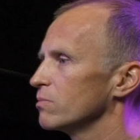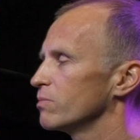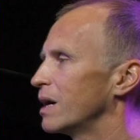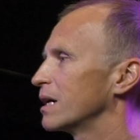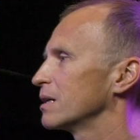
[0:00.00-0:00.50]

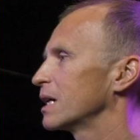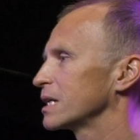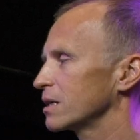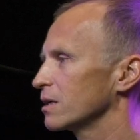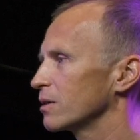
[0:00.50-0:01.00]
by
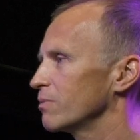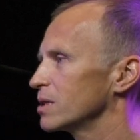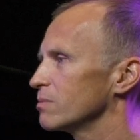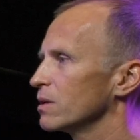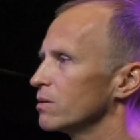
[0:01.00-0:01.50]
asking the
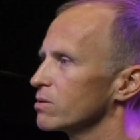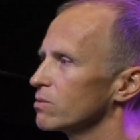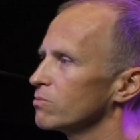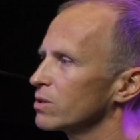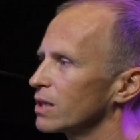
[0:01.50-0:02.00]
question, but
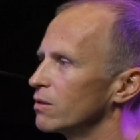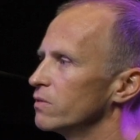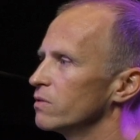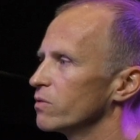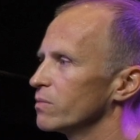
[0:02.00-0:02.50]
also what kind
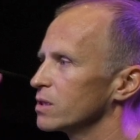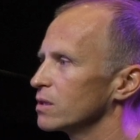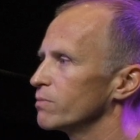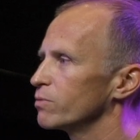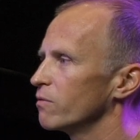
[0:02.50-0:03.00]
of
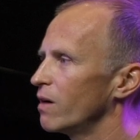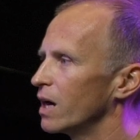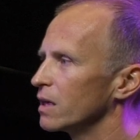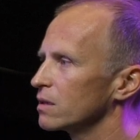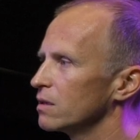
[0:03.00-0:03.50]
information I provide.